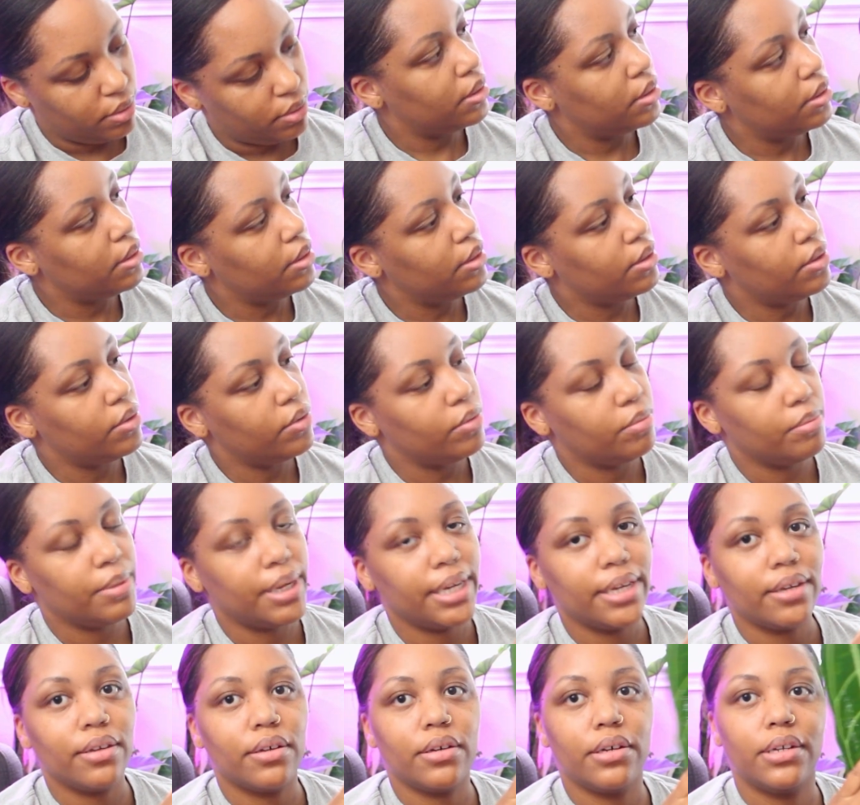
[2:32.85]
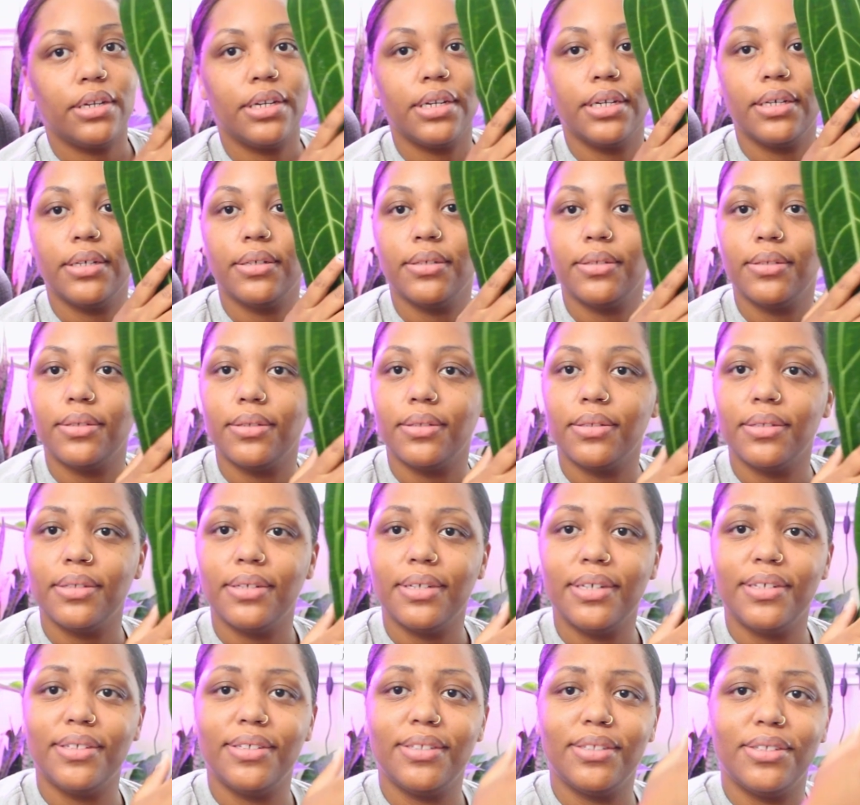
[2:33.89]
Oh my goodness.
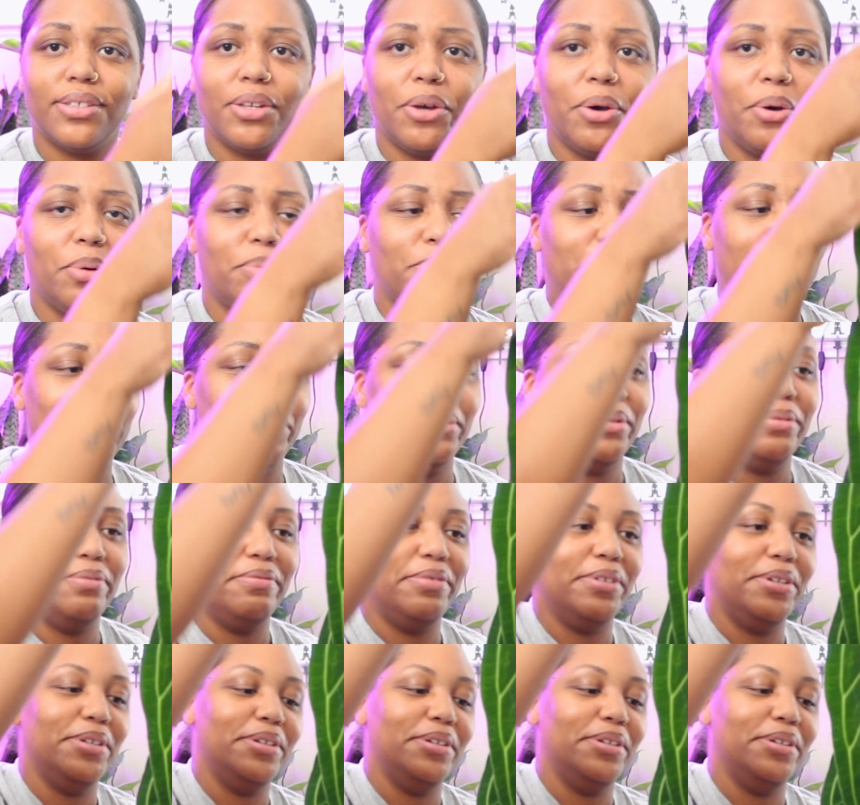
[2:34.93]
It's so beautiful.